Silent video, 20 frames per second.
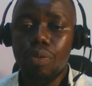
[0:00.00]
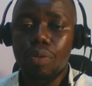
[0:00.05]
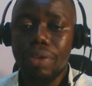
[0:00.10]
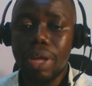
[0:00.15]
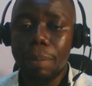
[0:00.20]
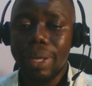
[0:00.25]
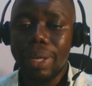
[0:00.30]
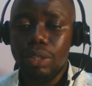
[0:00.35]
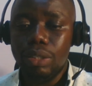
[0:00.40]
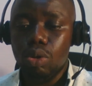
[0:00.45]
a
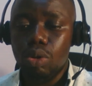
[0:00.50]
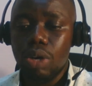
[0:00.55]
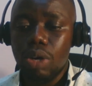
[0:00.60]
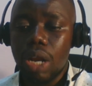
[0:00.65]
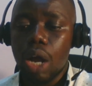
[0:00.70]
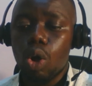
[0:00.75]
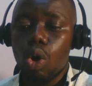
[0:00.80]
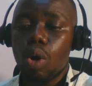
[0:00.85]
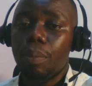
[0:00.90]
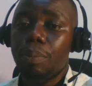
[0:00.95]
particular
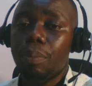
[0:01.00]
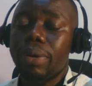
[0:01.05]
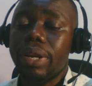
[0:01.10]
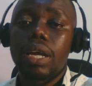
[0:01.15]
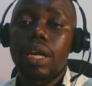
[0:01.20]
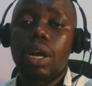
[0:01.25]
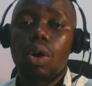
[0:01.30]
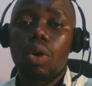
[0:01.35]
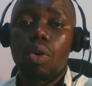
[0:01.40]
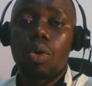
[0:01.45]
company
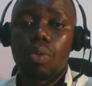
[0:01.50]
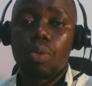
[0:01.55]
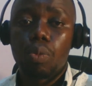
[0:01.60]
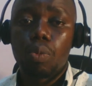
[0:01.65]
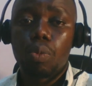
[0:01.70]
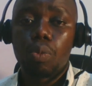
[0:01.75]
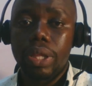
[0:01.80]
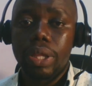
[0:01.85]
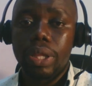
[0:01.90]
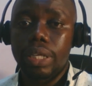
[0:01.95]
with
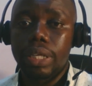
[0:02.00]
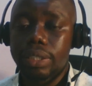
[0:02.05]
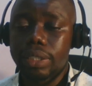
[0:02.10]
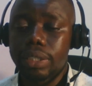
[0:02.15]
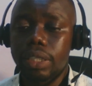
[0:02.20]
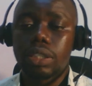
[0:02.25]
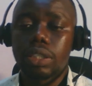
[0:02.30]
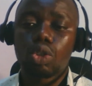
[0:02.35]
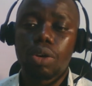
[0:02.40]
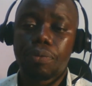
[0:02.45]
the CAC.
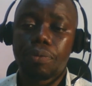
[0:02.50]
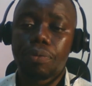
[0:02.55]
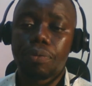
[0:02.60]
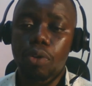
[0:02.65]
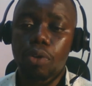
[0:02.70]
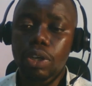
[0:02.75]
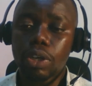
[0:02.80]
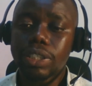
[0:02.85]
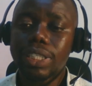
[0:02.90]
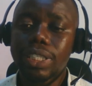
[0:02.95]
So the
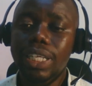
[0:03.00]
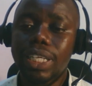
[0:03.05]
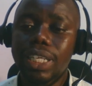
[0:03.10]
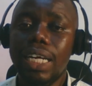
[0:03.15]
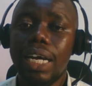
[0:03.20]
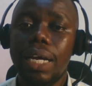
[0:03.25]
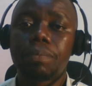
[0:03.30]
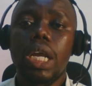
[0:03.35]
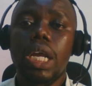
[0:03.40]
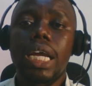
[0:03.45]
first thing is that
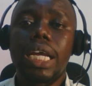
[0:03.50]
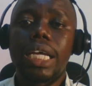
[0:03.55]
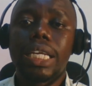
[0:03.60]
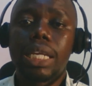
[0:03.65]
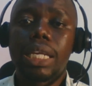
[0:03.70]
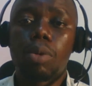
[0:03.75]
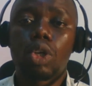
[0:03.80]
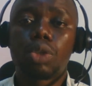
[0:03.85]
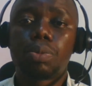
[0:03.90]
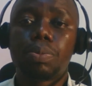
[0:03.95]
there
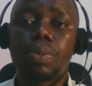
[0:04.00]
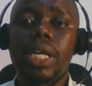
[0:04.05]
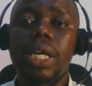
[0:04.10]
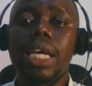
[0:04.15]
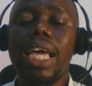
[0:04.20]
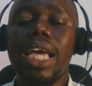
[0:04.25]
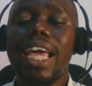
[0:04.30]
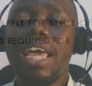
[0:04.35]
must be a